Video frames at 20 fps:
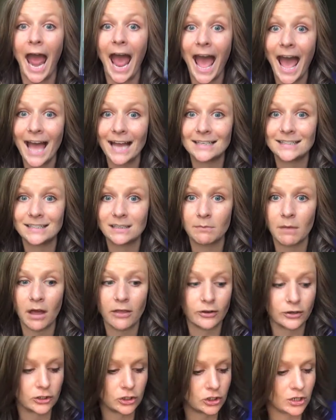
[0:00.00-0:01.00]
add some
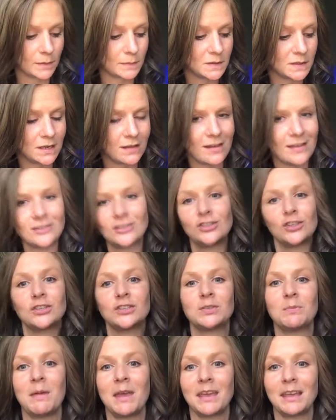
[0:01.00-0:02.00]
other strips to this
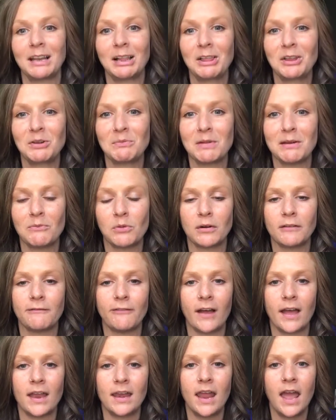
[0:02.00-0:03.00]
just to make it a little bit more
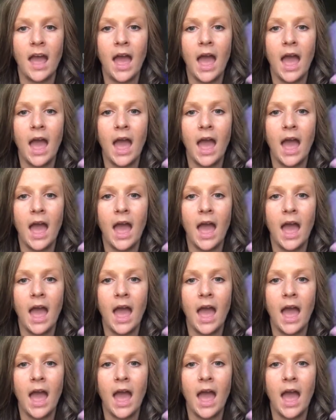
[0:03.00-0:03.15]
fun.